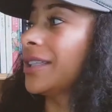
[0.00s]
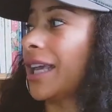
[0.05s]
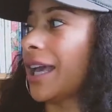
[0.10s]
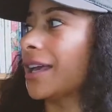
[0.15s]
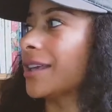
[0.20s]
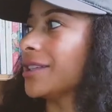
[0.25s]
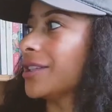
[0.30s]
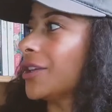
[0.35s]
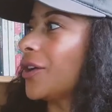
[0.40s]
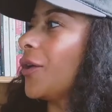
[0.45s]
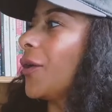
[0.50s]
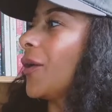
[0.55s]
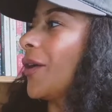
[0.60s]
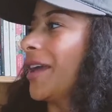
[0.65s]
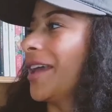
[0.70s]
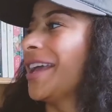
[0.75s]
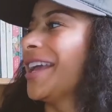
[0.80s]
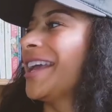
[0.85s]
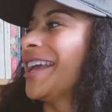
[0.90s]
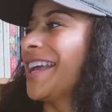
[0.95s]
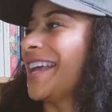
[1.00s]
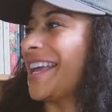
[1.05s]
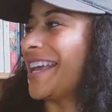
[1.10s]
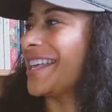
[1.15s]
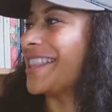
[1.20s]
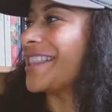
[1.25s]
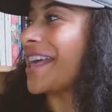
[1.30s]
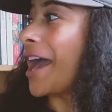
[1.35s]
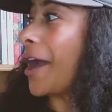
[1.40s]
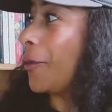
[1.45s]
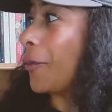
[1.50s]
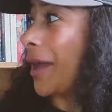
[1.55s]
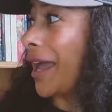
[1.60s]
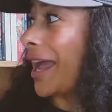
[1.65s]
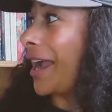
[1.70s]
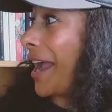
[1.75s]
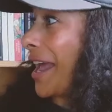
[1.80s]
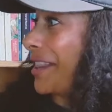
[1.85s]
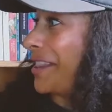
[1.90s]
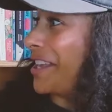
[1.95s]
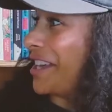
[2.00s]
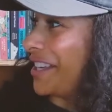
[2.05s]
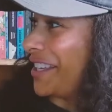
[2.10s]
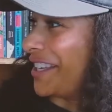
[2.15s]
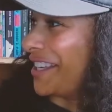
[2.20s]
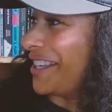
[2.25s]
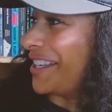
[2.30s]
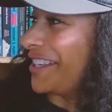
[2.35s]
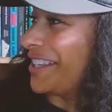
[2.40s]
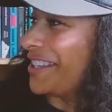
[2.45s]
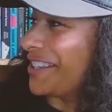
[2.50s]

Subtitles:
In that way I got lucky.